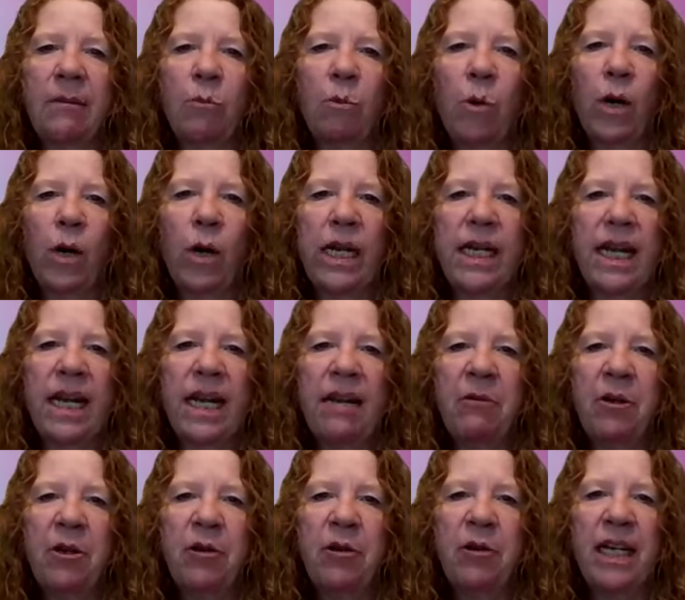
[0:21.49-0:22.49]
one-day
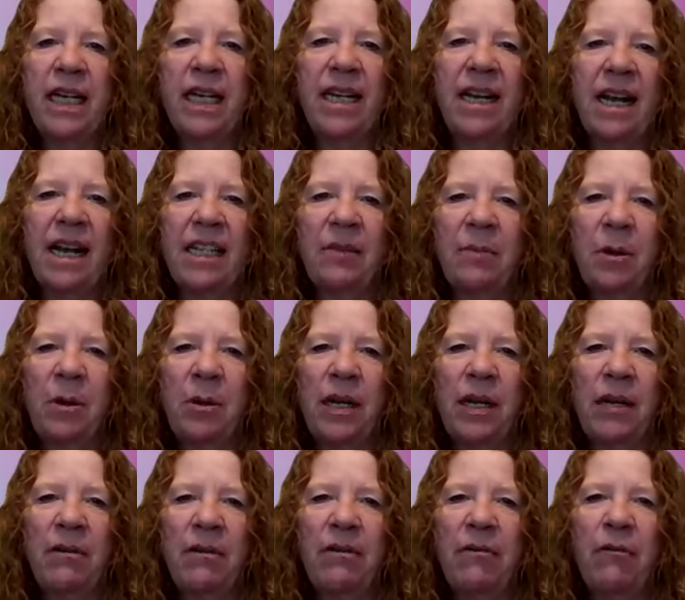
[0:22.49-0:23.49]
retreat and
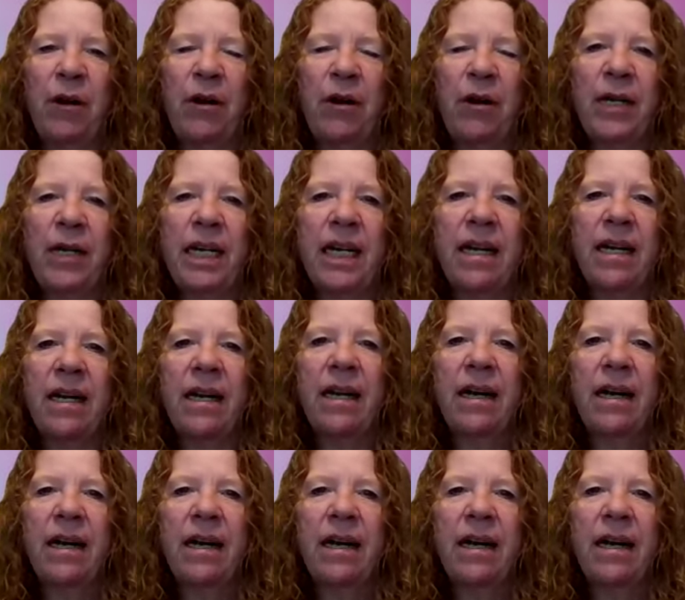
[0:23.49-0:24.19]
expo here in Frederick.